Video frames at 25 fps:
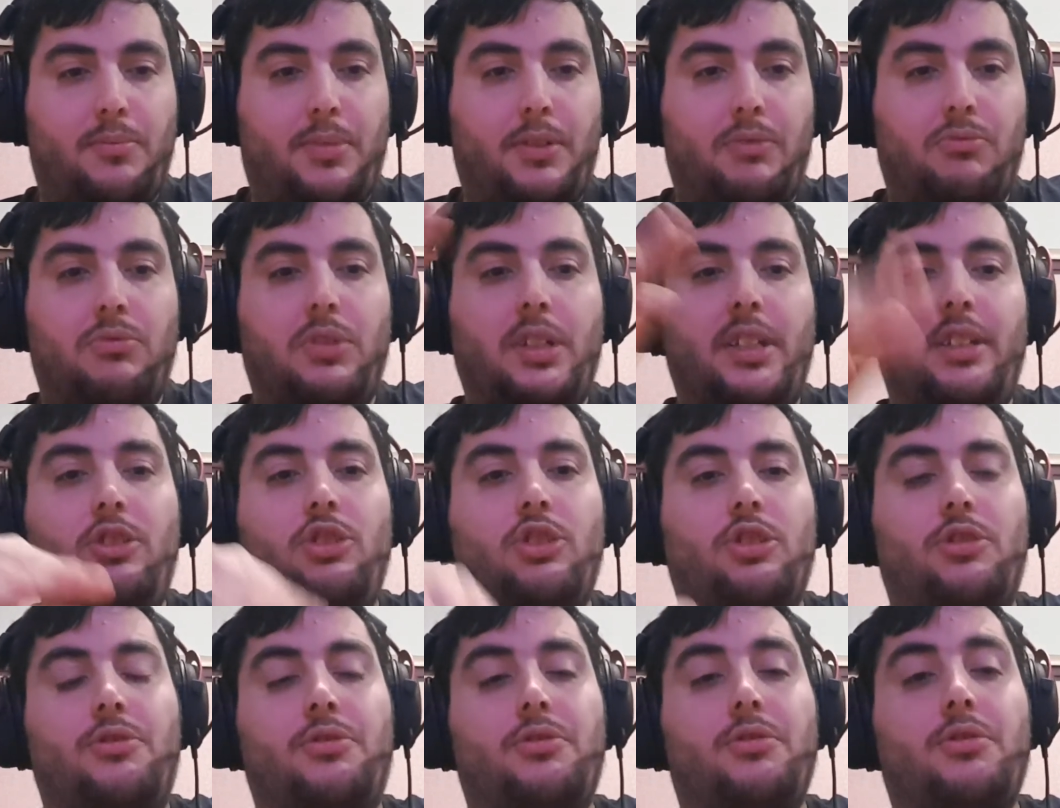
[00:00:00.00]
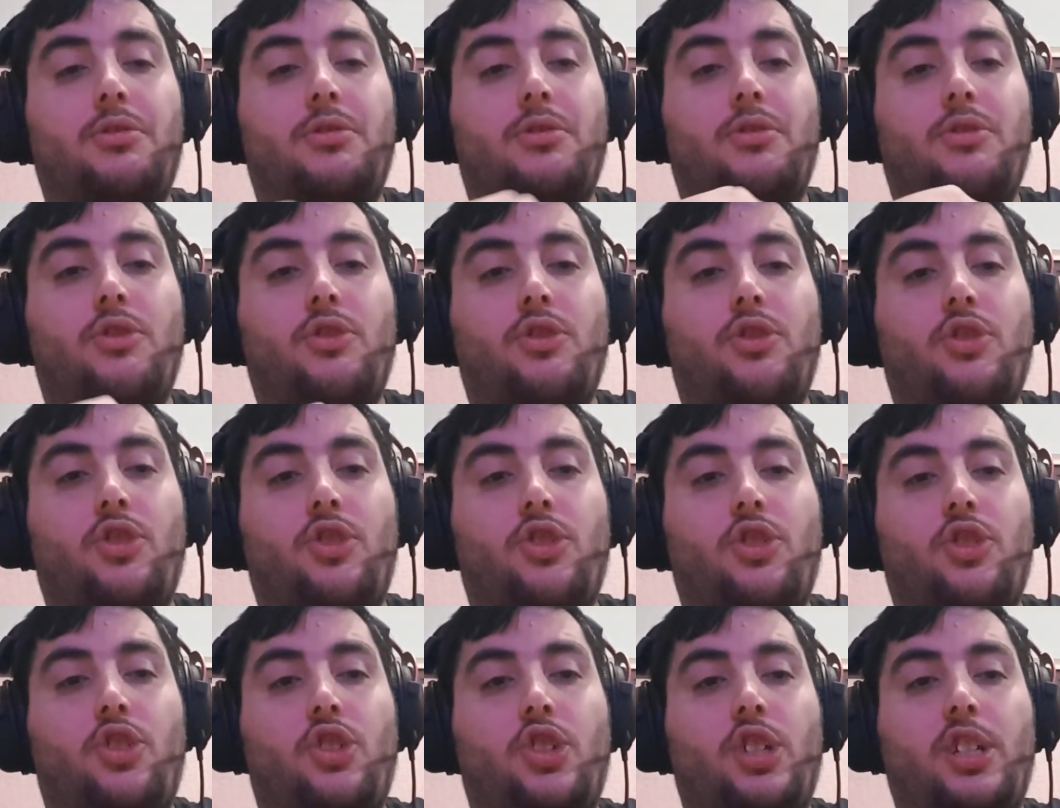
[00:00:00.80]
we knew
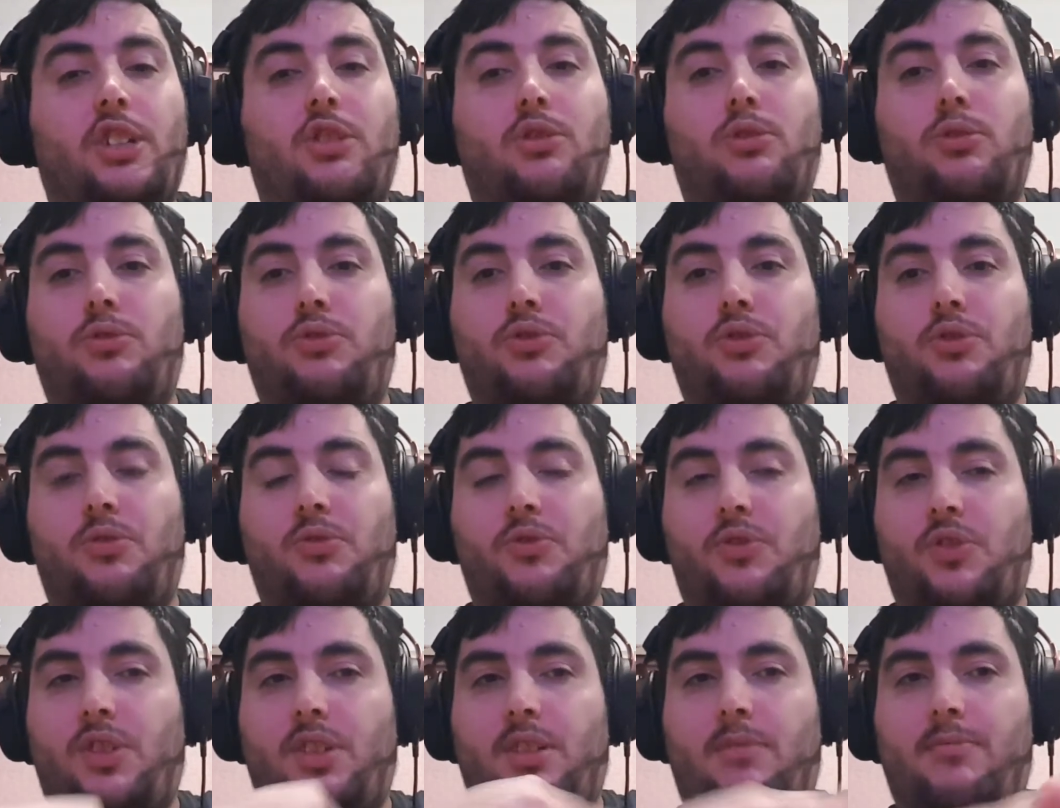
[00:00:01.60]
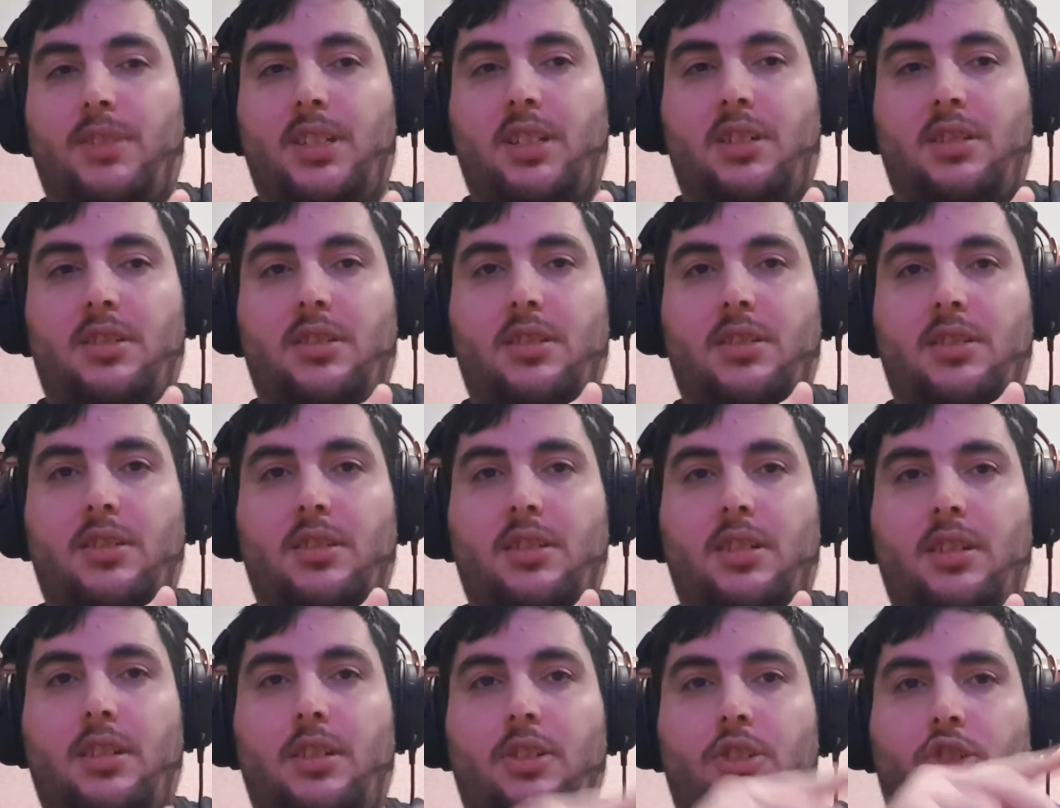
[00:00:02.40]
she couldn't do summoning.
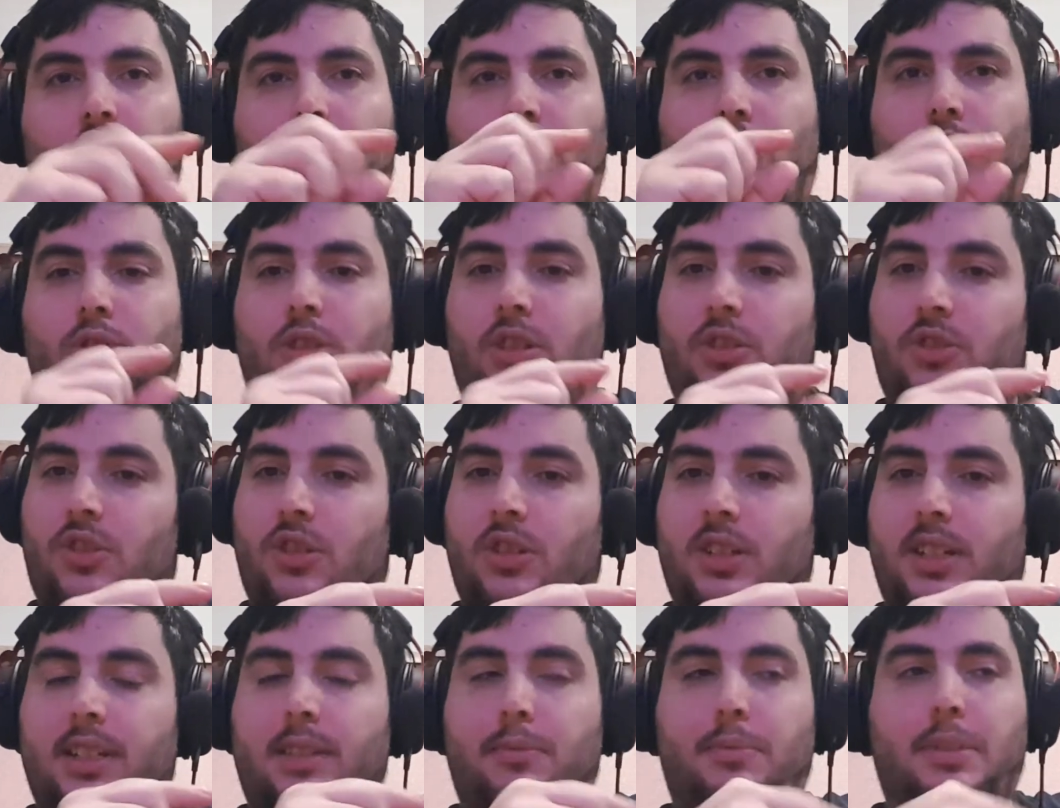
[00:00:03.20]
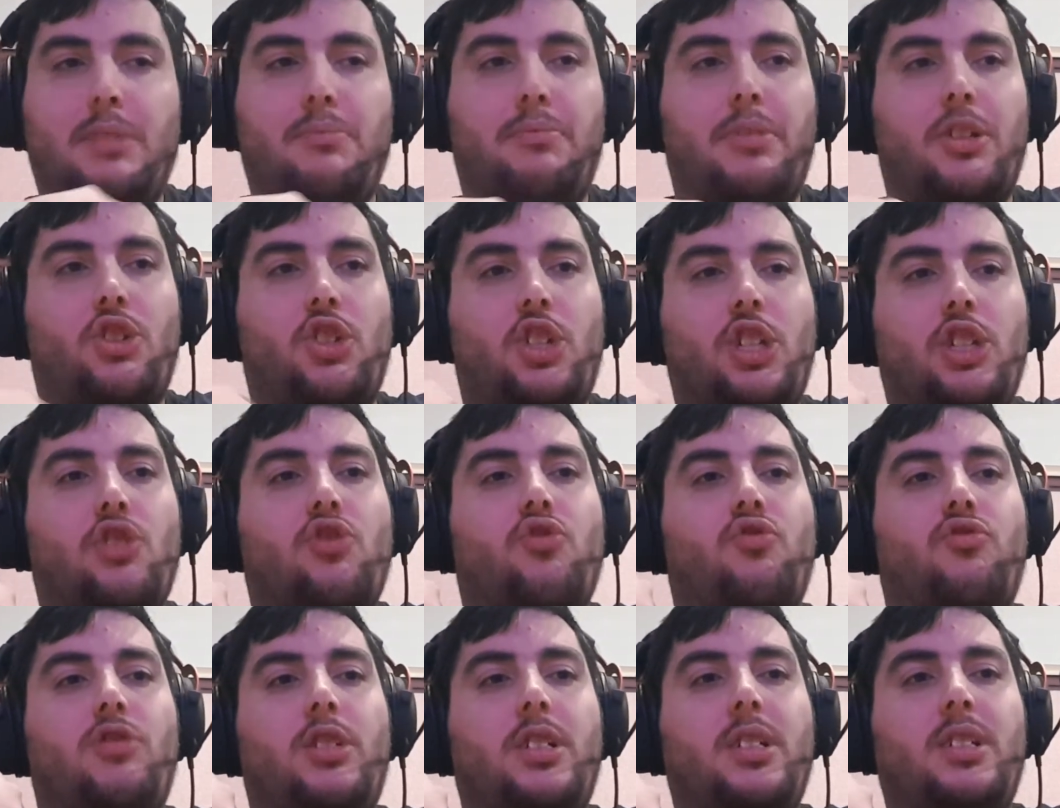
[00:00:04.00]
She could a tiny bit, but she's
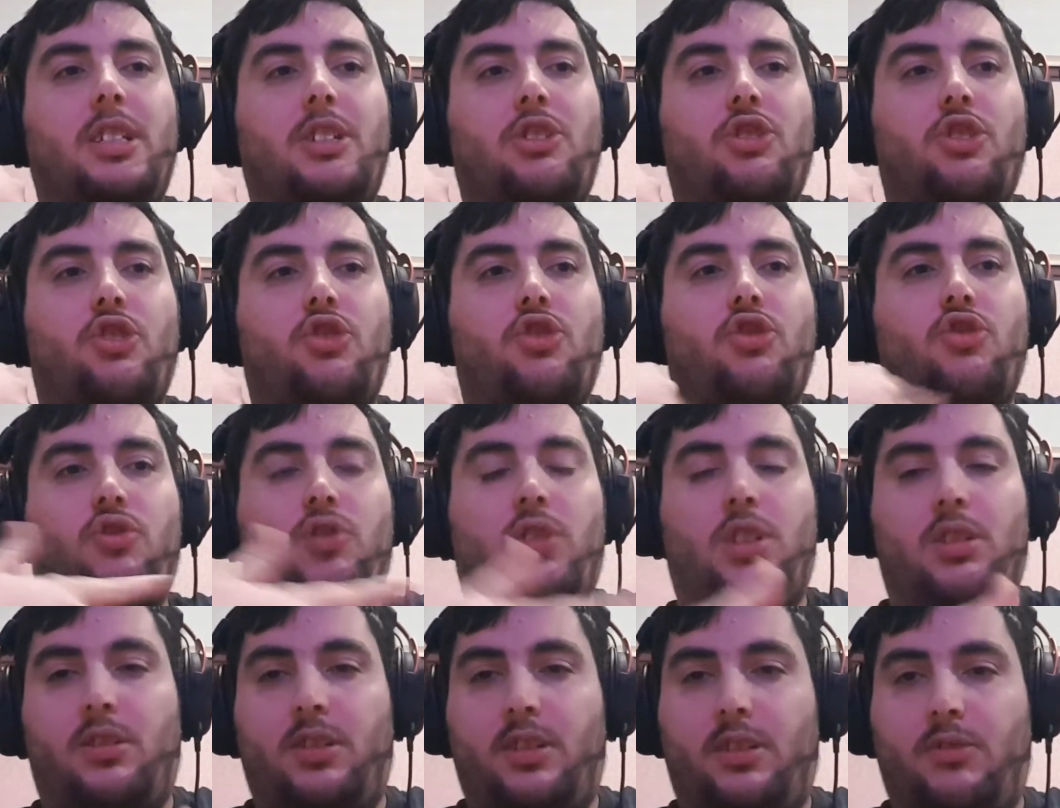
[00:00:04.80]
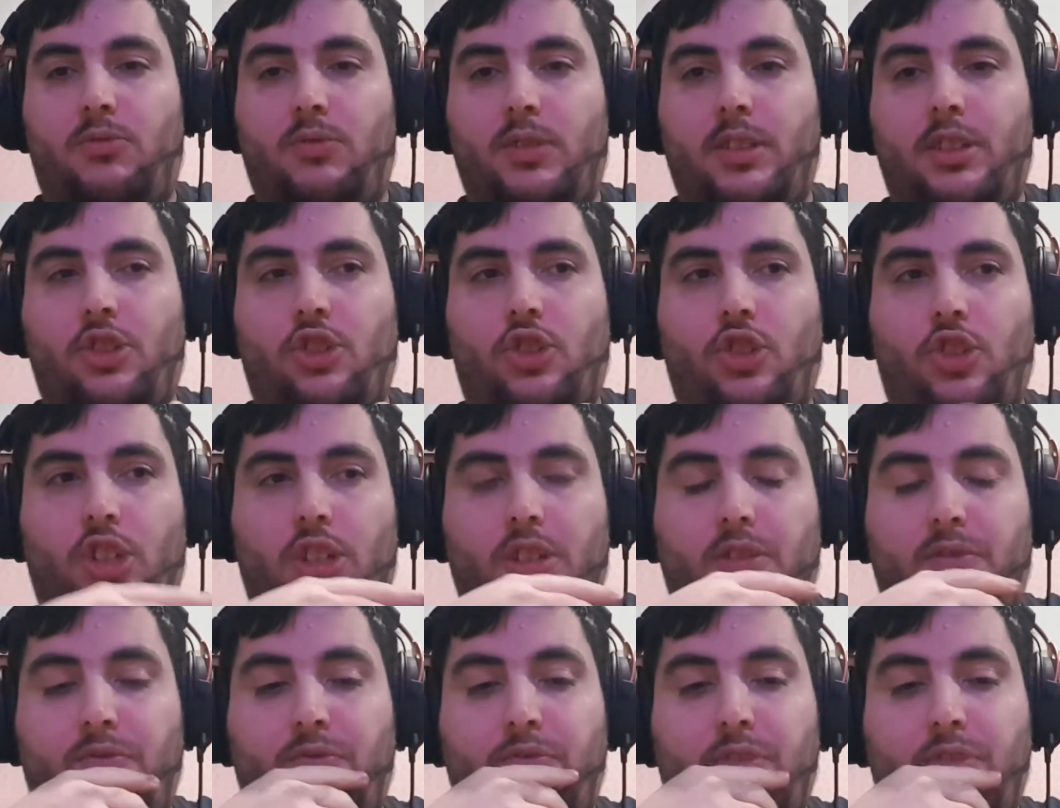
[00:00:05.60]
really struggling with the shit.